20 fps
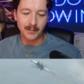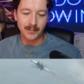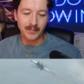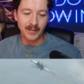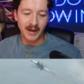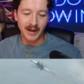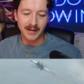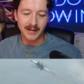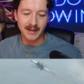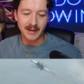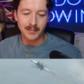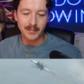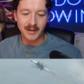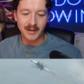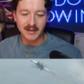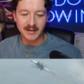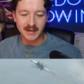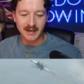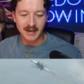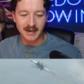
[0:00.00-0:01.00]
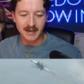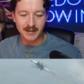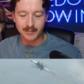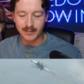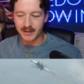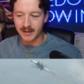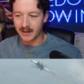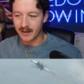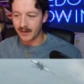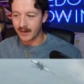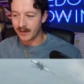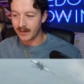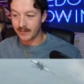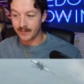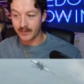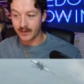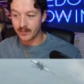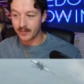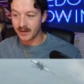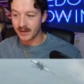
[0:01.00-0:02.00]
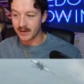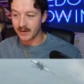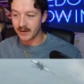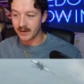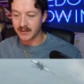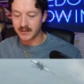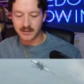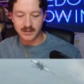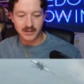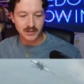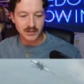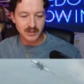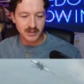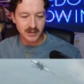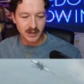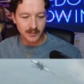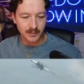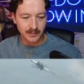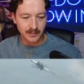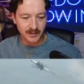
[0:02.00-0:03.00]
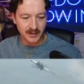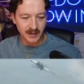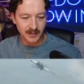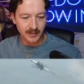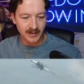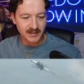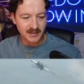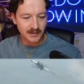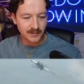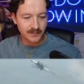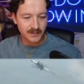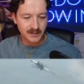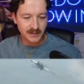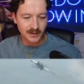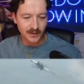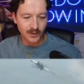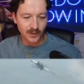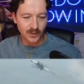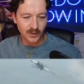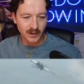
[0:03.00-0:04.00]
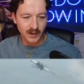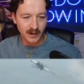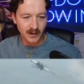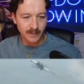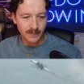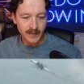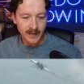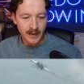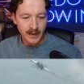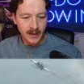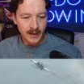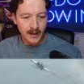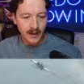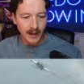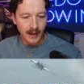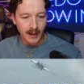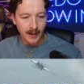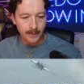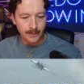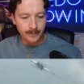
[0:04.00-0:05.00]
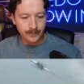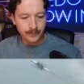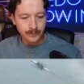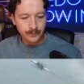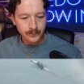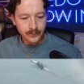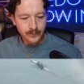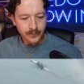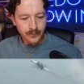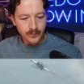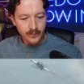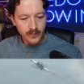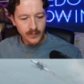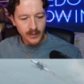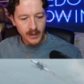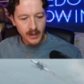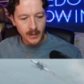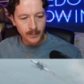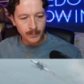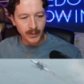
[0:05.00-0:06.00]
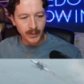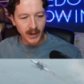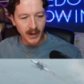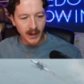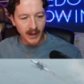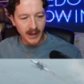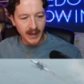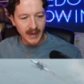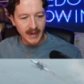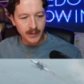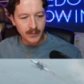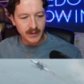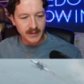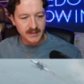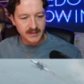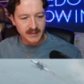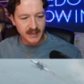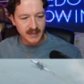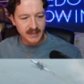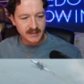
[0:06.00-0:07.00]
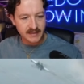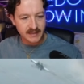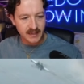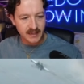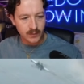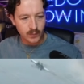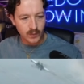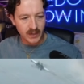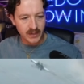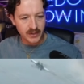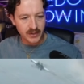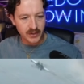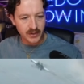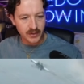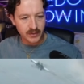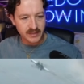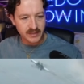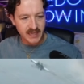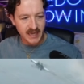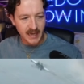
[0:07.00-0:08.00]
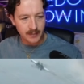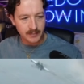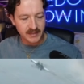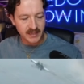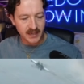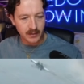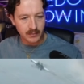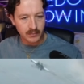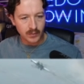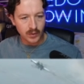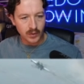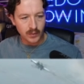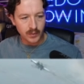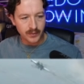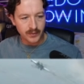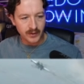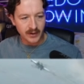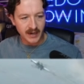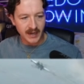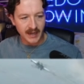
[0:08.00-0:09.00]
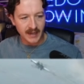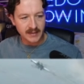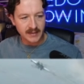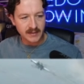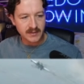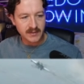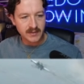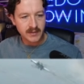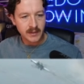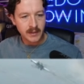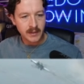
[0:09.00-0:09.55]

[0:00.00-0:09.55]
highly opinionated. But oh my god, I should just shut up. I'm digging myself into a hole here. But anyways, they said when you tap down more with your hands,